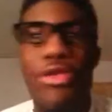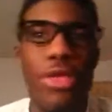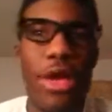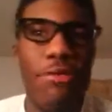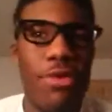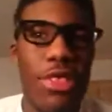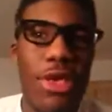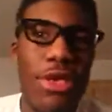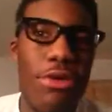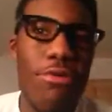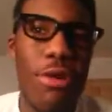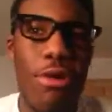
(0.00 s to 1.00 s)
They would see
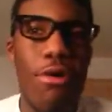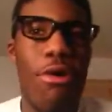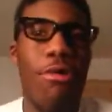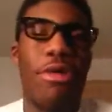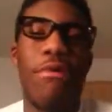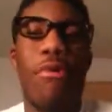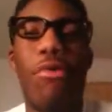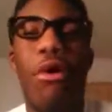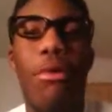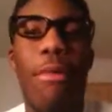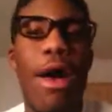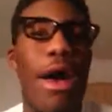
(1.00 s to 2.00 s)
you in the hall. They would
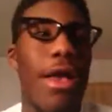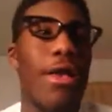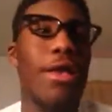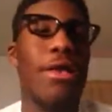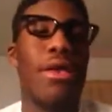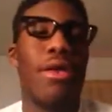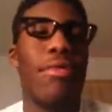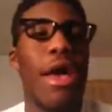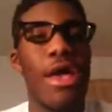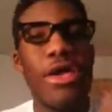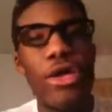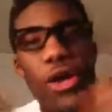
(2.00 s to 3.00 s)
walk by
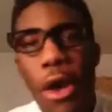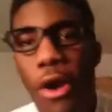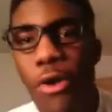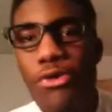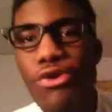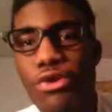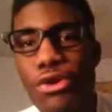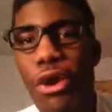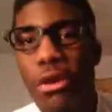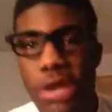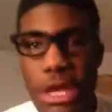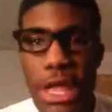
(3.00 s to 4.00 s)
like, yo, you,
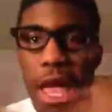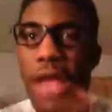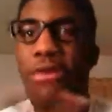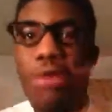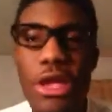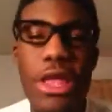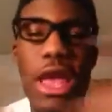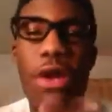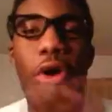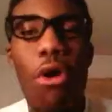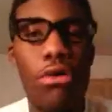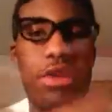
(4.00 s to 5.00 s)
y'all need to date. Y'all need to date
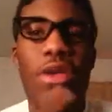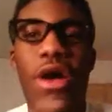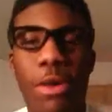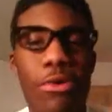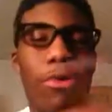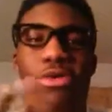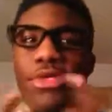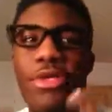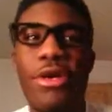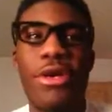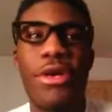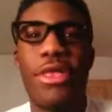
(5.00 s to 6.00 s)
all the time. Y'all just,
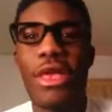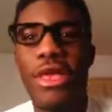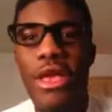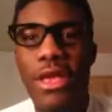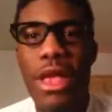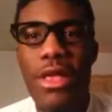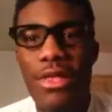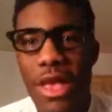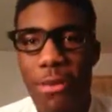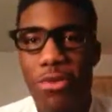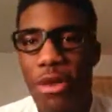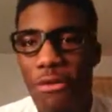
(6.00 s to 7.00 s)
they, they, they just
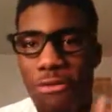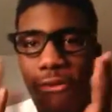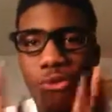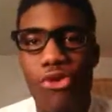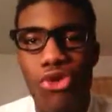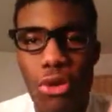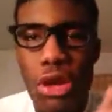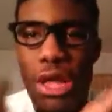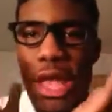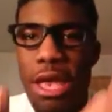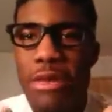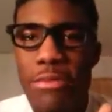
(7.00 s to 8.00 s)
kept trying to force y'all to
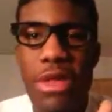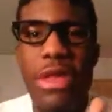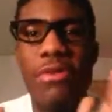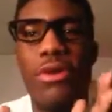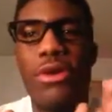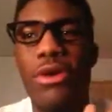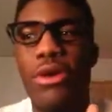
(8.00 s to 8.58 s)
date, but then